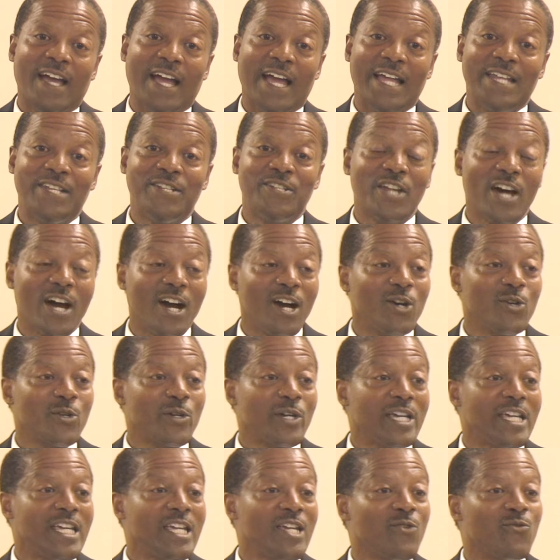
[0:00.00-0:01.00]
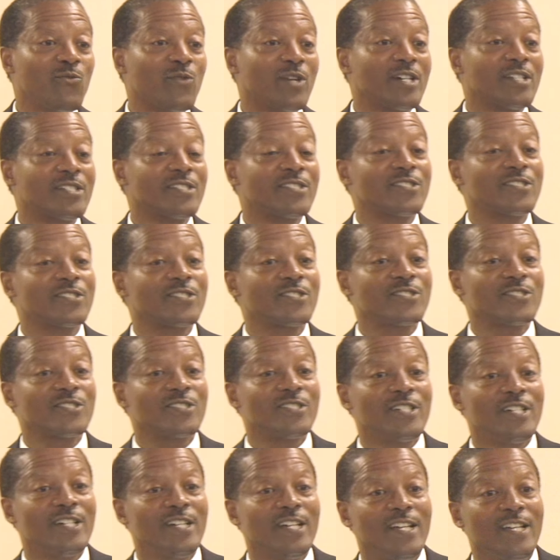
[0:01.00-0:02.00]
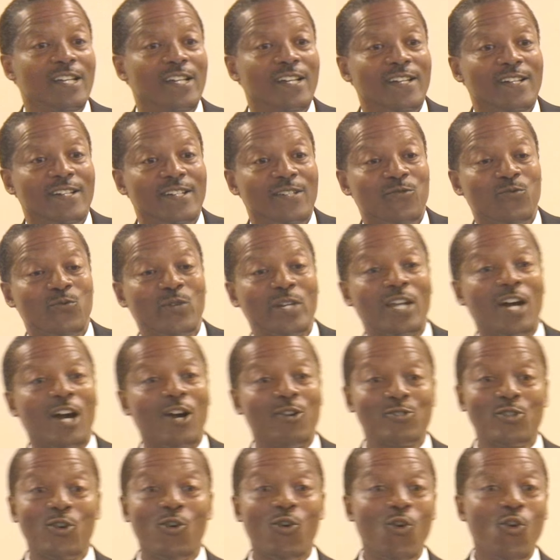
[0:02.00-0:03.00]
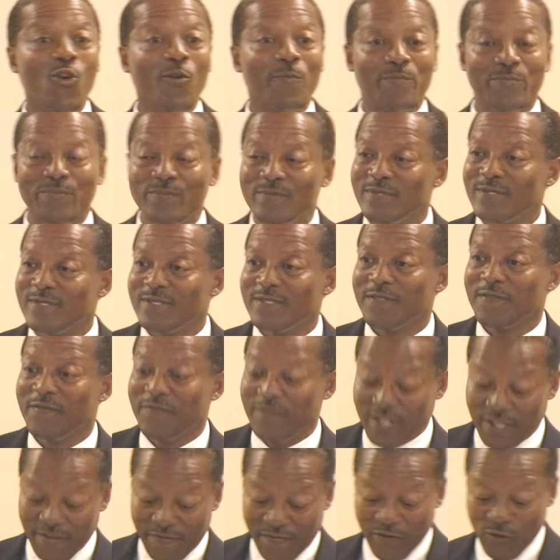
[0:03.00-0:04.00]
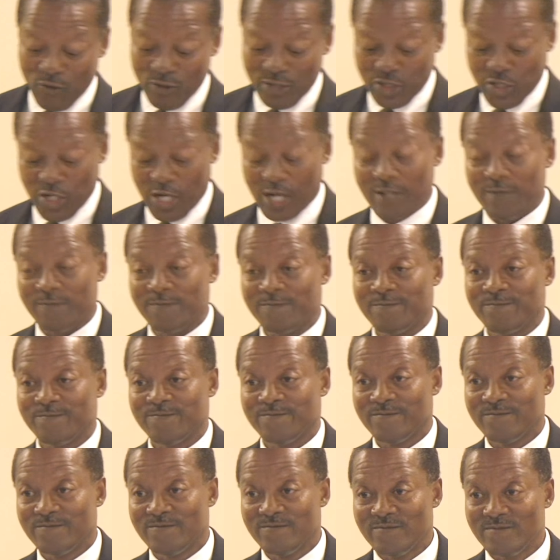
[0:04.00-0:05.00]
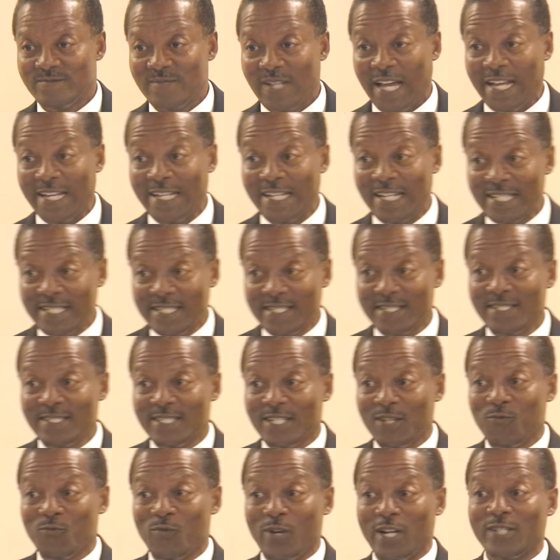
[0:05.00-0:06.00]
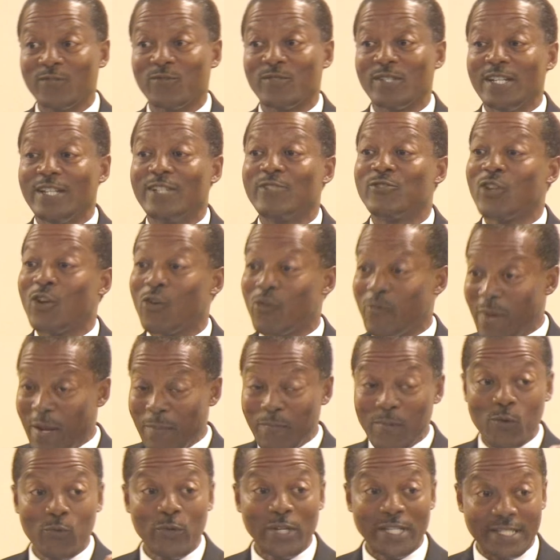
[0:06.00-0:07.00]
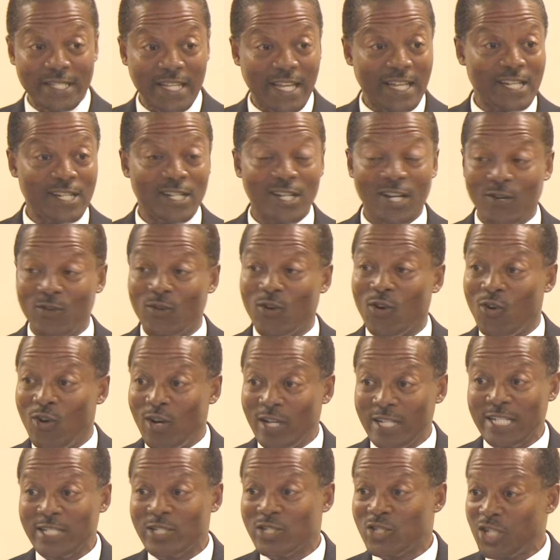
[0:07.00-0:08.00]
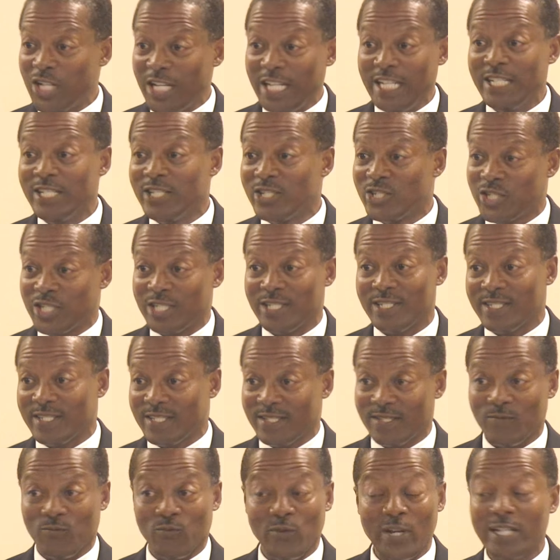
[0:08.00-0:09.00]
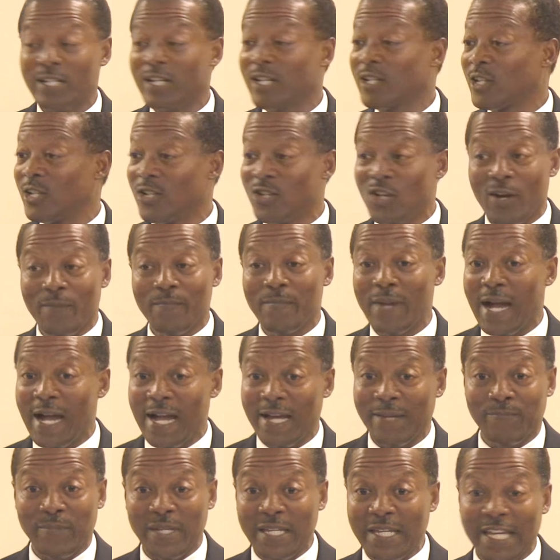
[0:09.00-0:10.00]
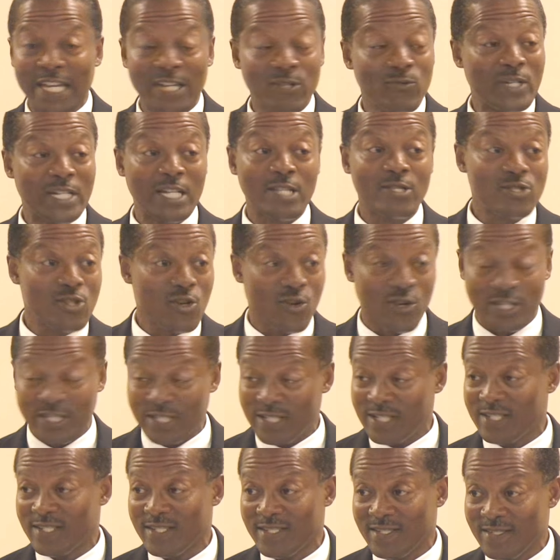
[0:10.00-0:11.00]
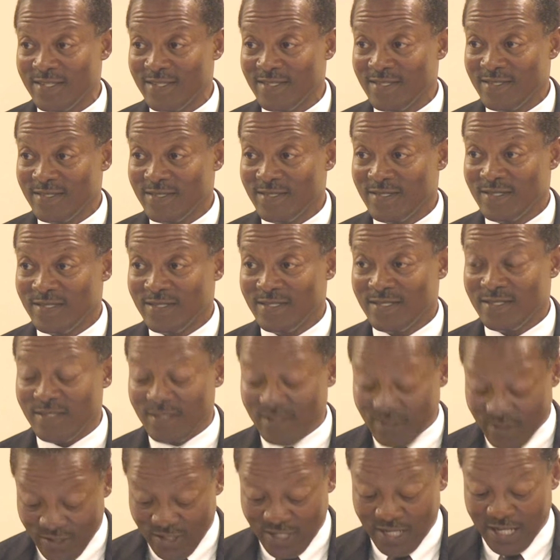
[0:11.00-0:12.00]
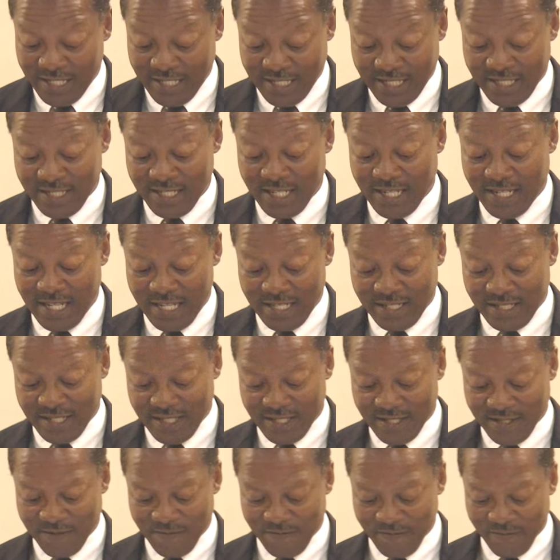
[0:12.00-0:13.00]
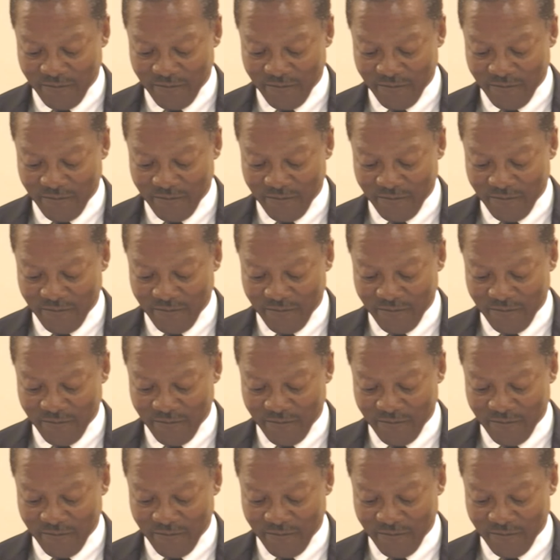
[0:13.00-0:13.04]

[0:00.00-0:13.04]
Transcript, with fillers: And now he was without hope for the future. And listen to what now remember we said that how all the changes, whether good or bad, begin with the thoughts. Listen to this.